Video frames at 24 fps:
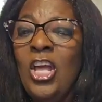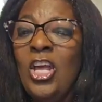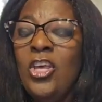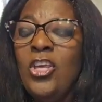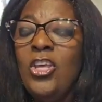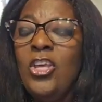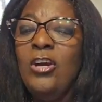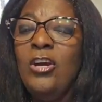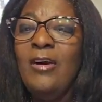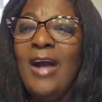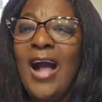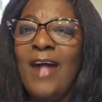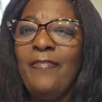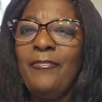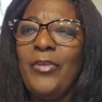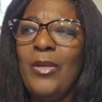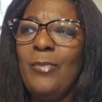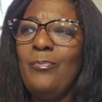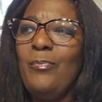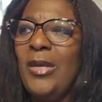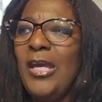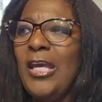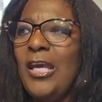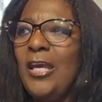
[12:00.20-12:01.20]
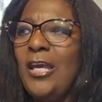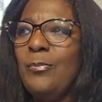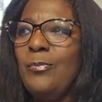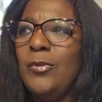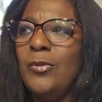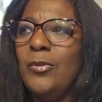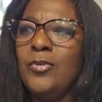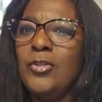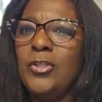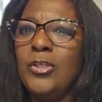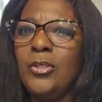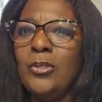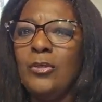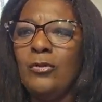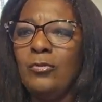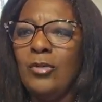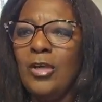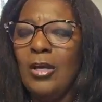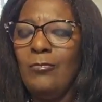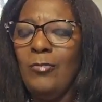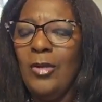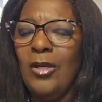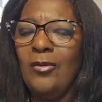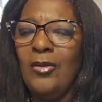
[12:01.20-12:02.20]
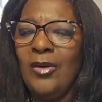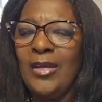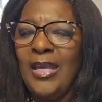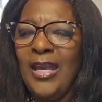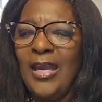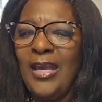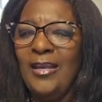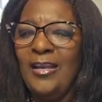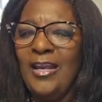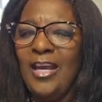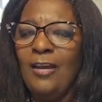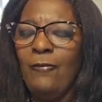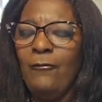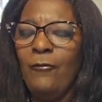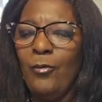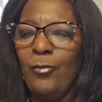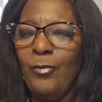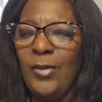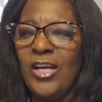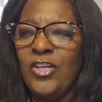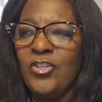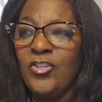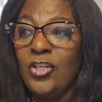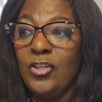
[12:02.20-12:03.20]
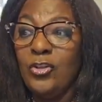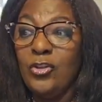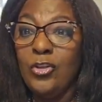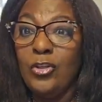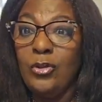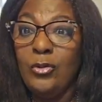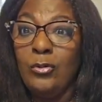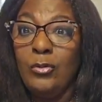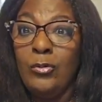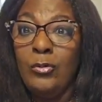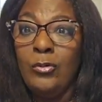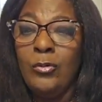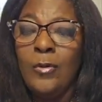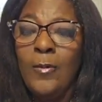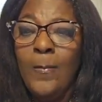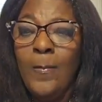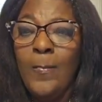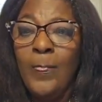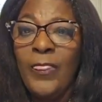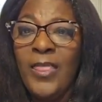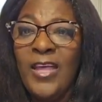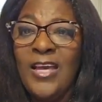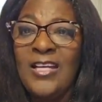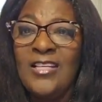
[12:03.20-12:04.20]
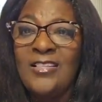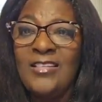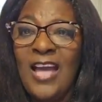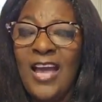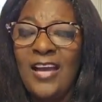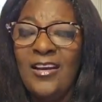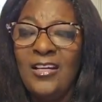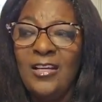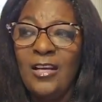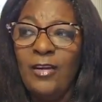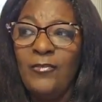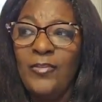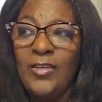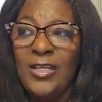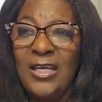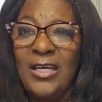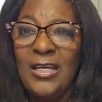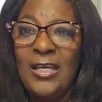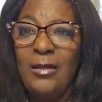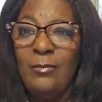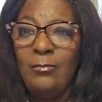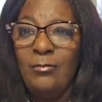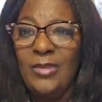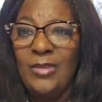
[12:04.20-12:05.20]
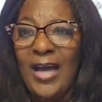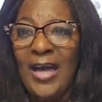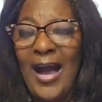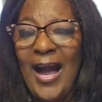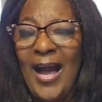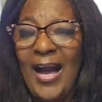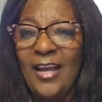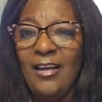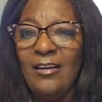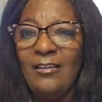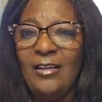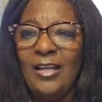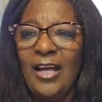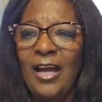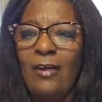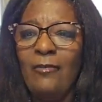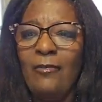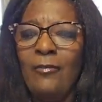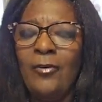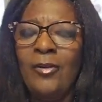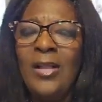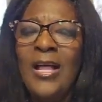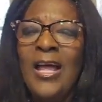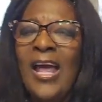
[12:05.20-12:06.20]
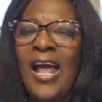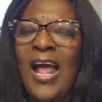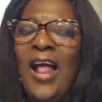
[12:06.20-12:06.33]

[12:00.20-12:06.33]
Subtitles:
You have to be able to communicate information to the executive team, the higher level,